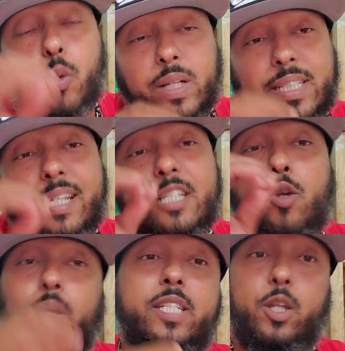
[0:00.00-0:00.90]

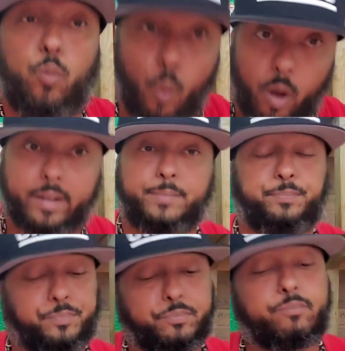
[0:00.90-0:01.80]
2021.
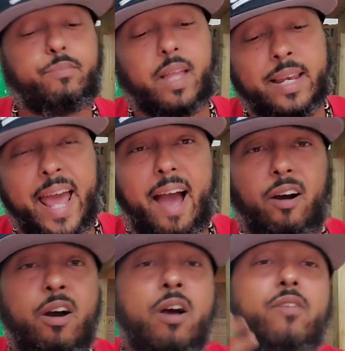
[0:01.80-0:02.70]

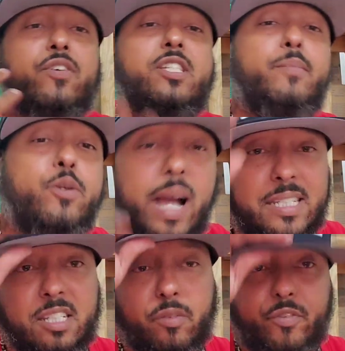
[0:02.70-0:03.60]
Now, for some of you
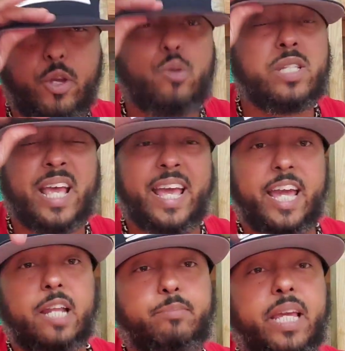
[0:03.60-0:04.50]
guys that's confused,
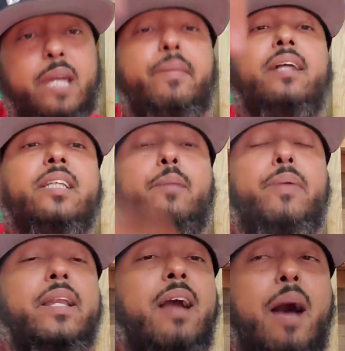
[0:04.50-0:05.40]
hit up the email in the pinned